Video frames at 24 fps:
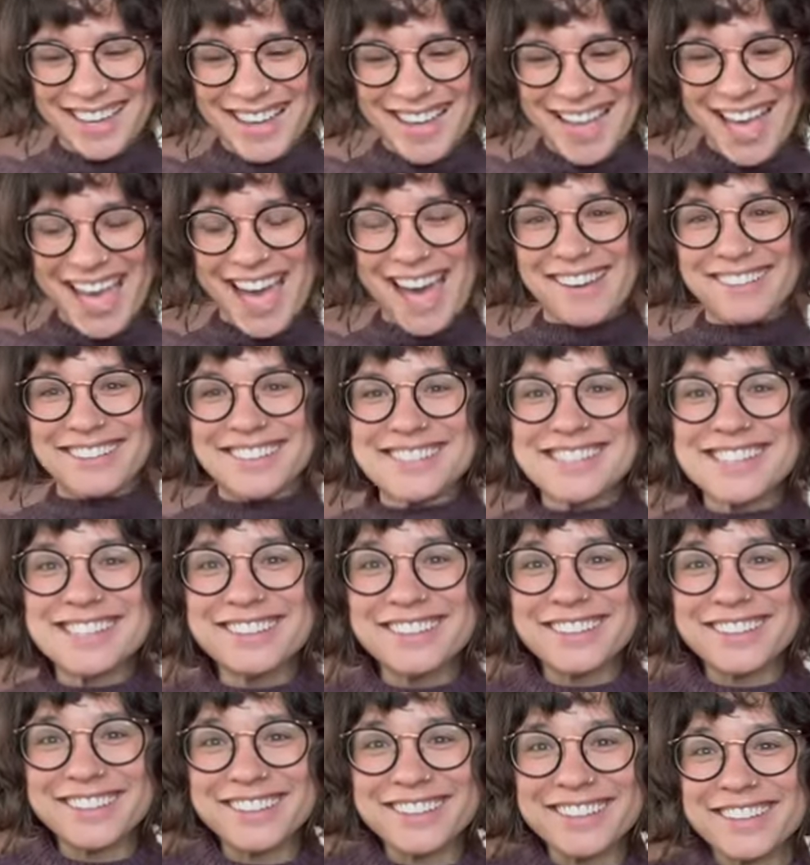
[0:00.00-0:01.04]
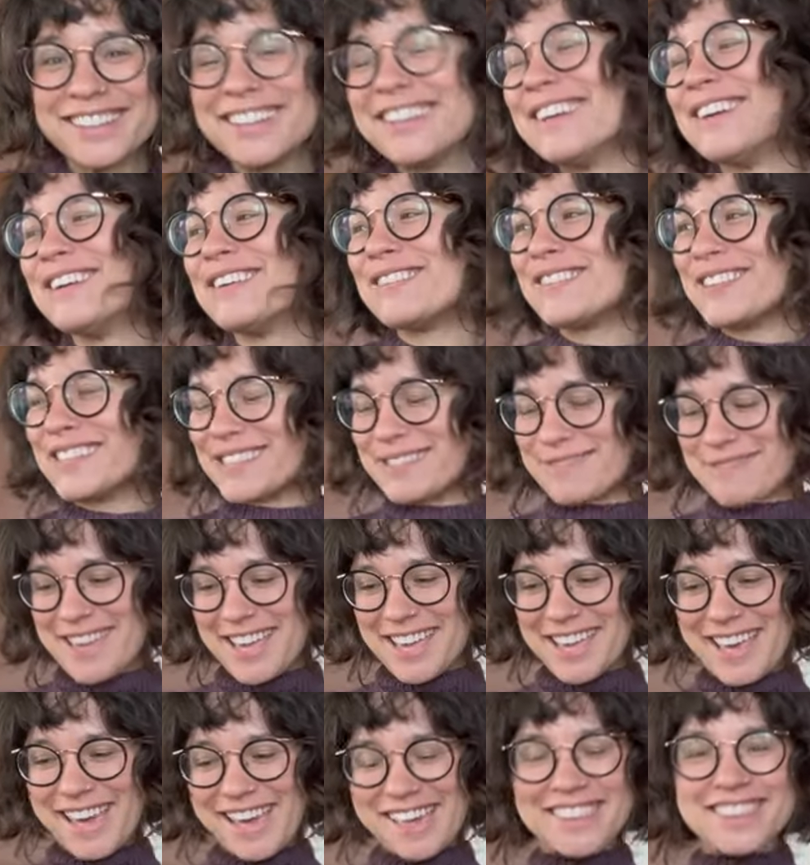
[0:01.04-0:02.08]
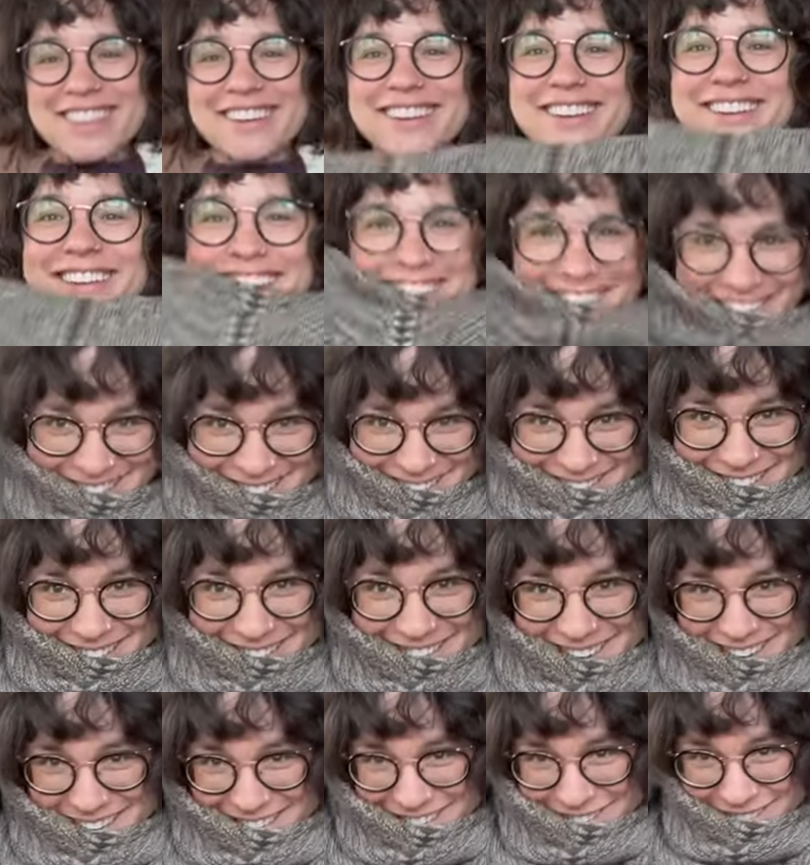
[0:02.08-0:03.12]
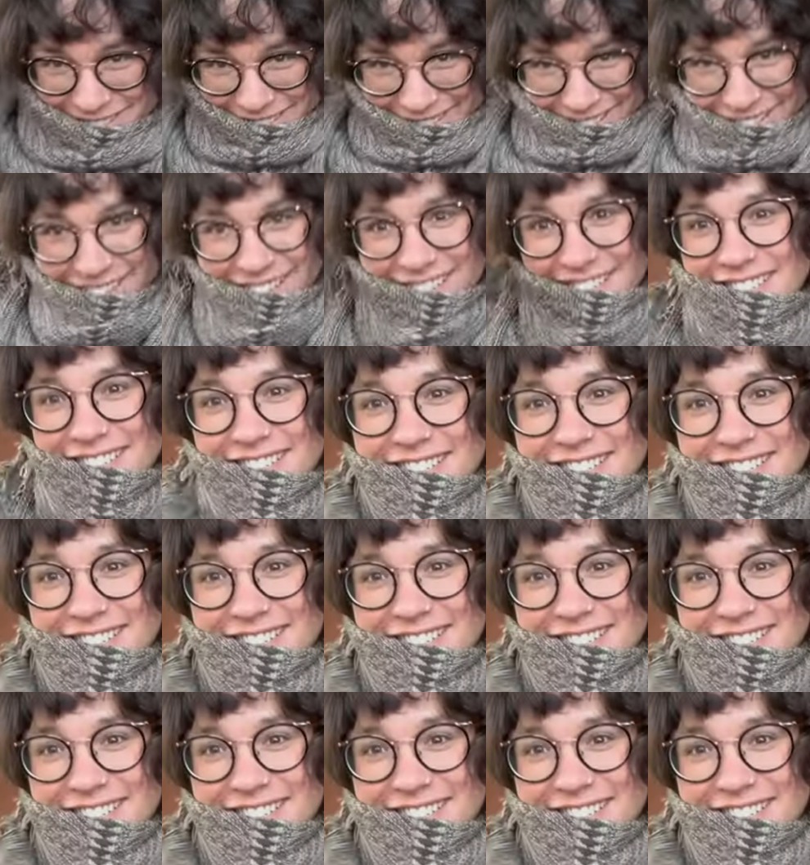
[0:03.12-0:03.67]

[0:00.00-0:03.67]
How does it look with my other Caitlin Hunter